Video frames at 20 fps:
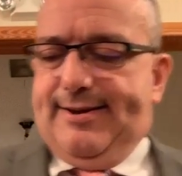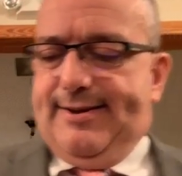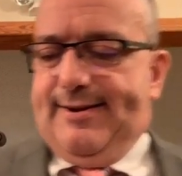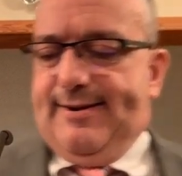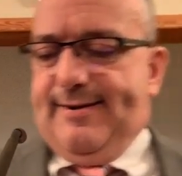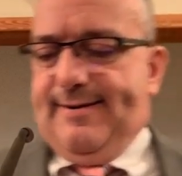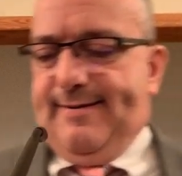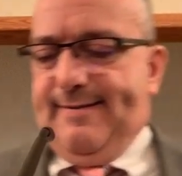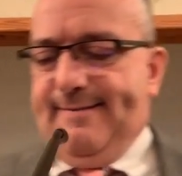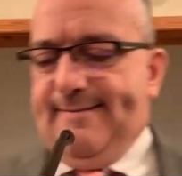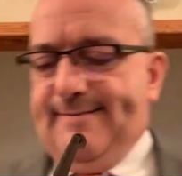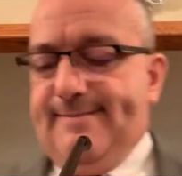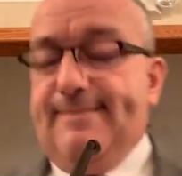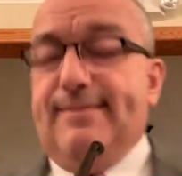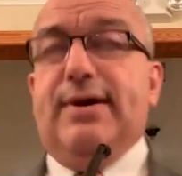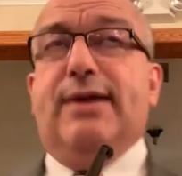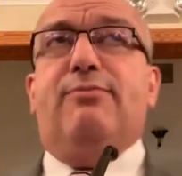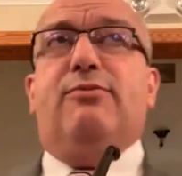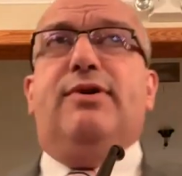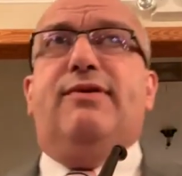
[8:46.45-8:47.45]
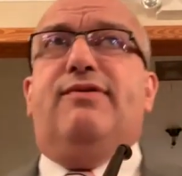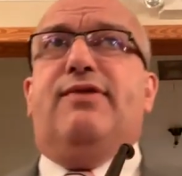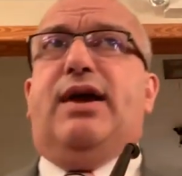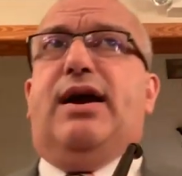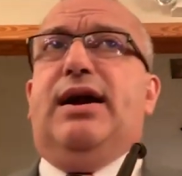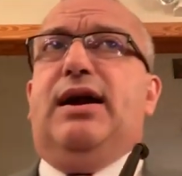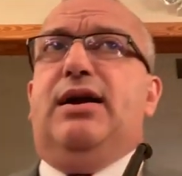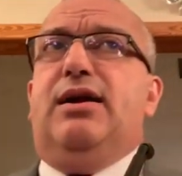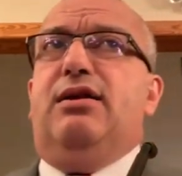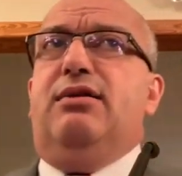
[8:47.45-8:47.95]
And we're
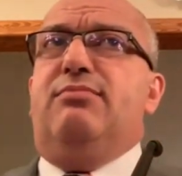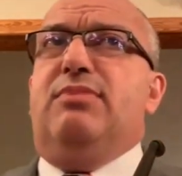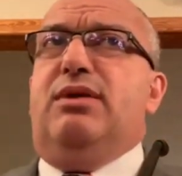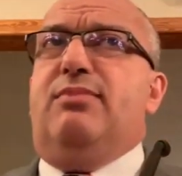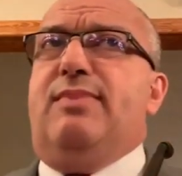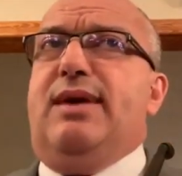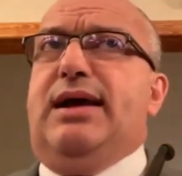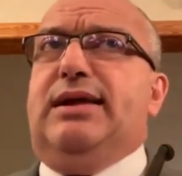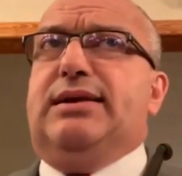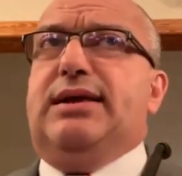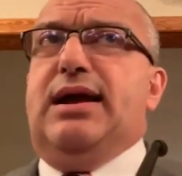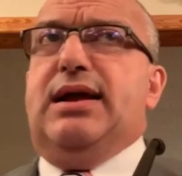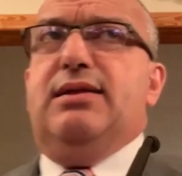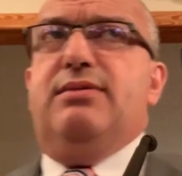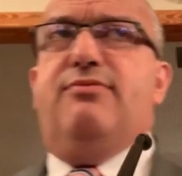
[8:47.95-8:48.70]
sharing a little bit about